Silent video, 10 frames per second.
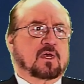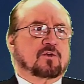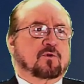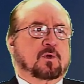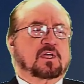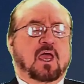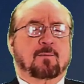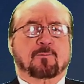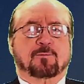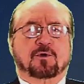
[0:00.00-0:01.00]
So he came
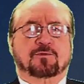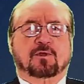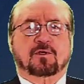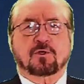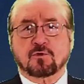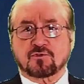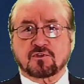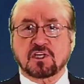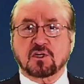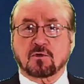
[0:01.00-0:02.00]
up with a new
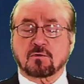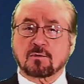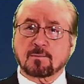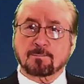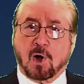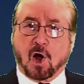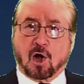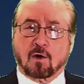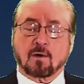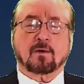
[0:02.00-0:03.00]
steel
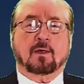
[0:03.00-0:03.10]
bar